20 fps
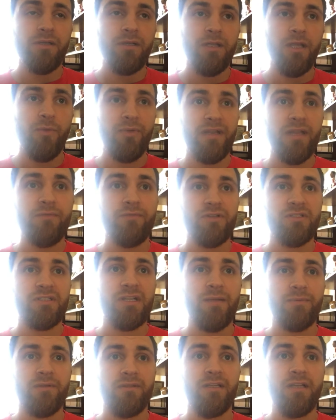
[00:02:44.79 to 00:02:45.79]
and we never
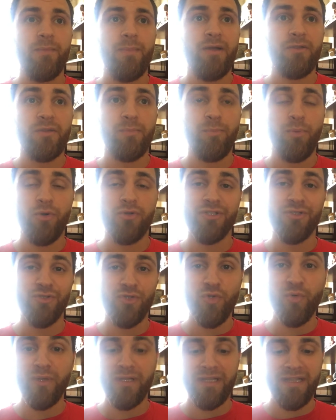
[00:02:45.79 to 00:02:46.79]
stop to think about the person
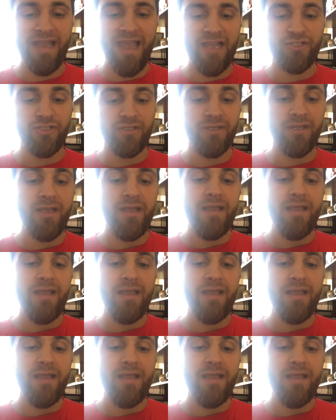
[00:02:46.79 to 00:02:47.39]
doing the action.